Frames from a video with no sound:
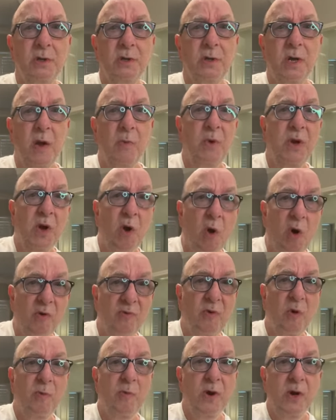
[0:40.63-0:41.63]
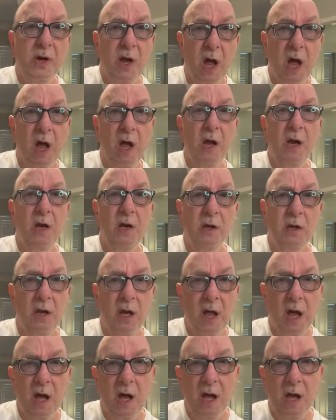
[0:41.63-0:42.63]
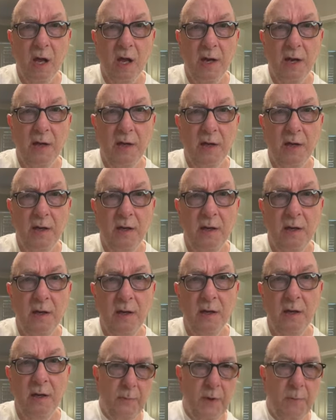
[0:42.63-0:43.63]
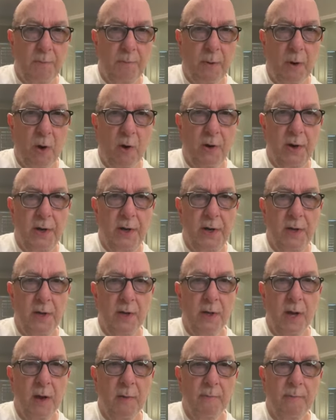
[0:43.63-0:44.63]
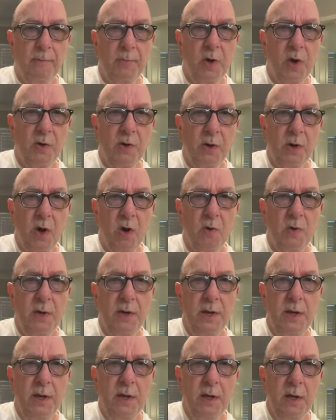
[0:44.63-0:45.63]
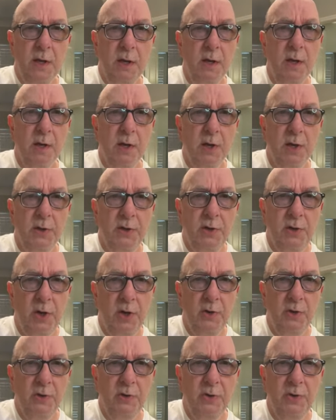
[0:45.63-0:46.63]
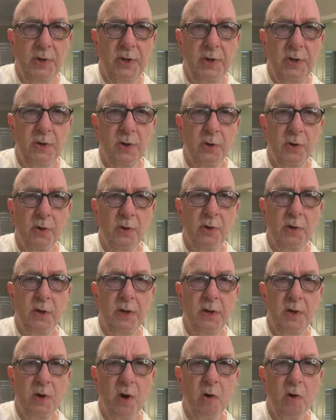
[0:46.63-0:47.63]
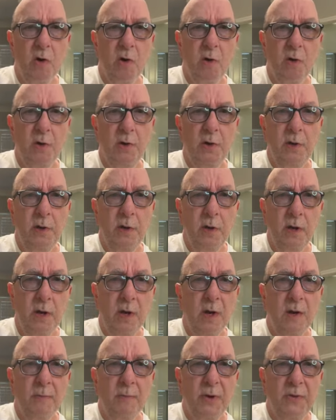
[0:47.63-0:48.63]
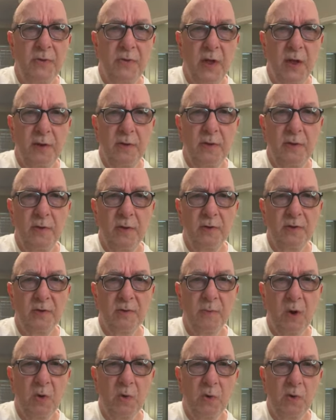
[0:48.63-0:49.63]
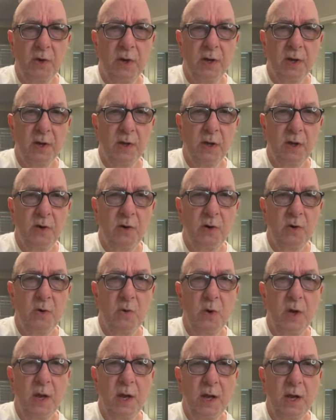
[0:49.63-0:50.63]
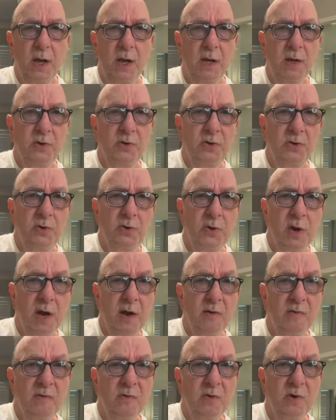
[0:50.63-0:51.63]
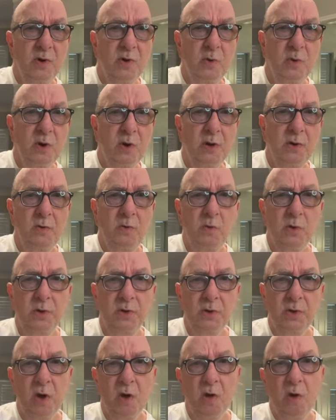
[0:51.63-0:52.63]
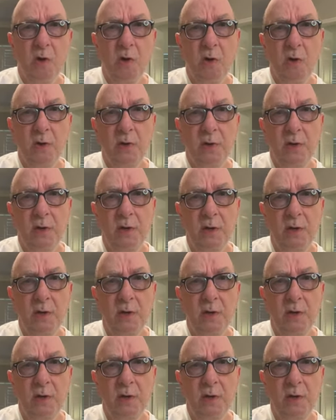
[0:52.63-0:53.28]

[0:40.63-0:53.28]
and we all formed a conga line. The party kept on going until the early dawn, but then the smoke it cleared away and soon everyone was gone.